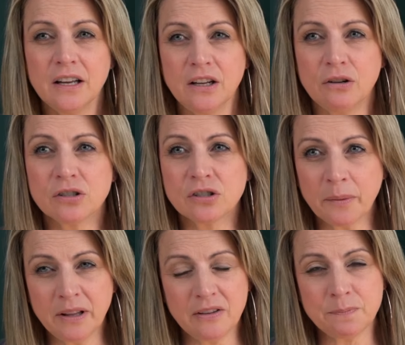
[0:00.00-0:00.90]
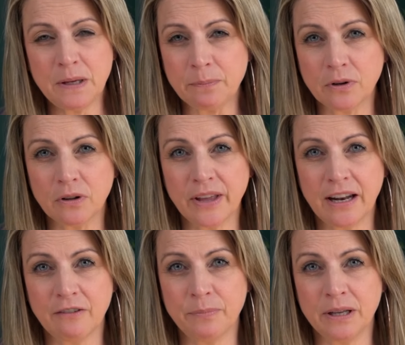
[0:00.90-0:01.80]
you know so many of these people
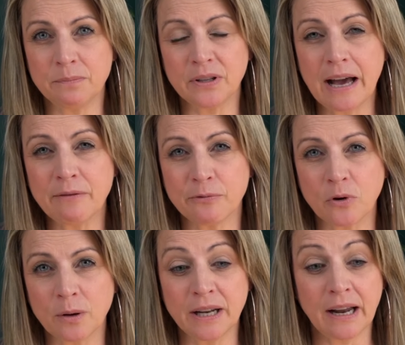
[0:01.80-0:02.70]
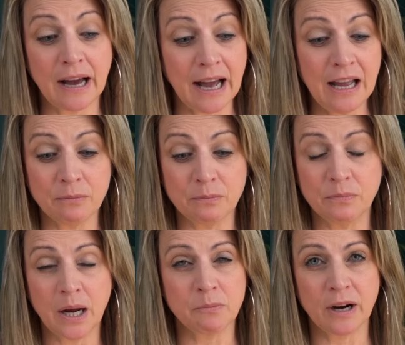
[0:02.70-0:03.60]
that have been platformed and i
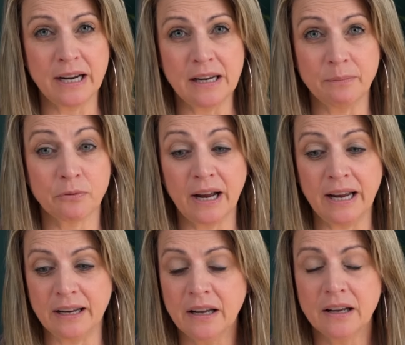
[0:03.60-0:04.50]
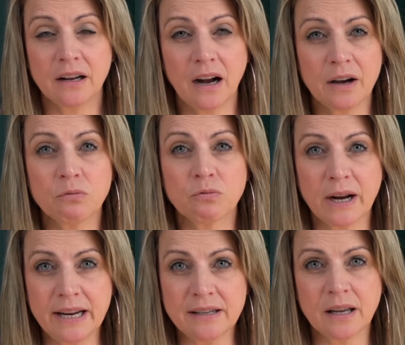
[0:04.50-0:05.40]
am am, ra- am praying god
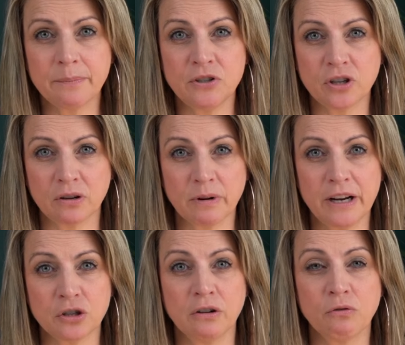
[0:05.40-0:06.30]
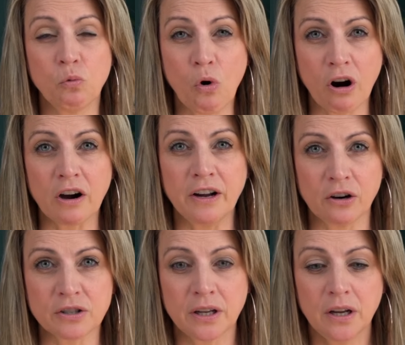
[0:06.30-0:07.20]
raise up a generation of
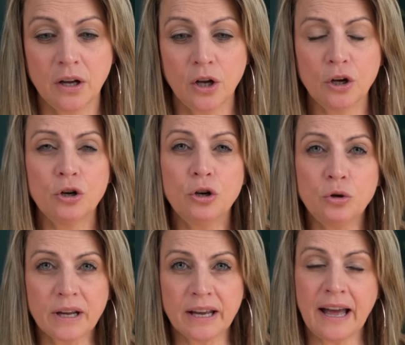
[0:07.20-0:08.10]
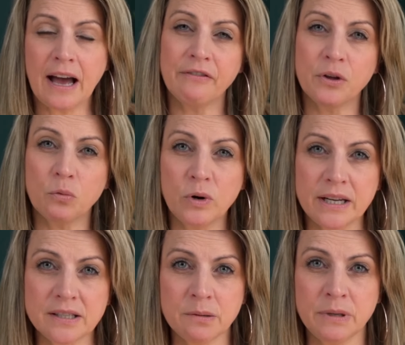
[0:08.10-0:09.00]
warriors yes. who can have the
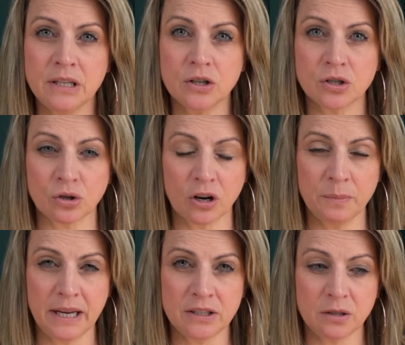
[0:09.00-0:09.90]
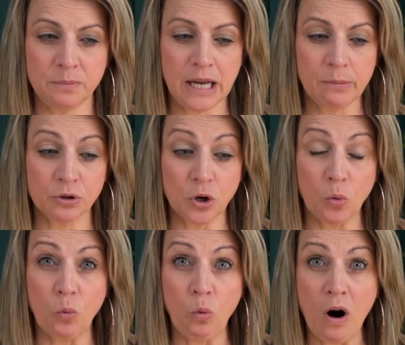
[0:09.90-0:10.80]
wisdom and discernment to be able to
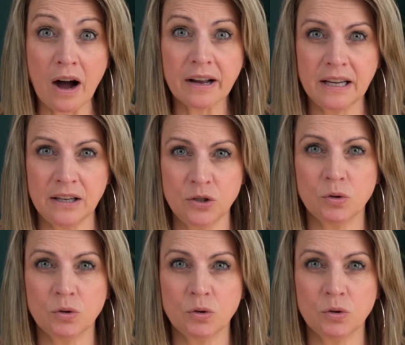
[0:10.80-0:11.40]
walk into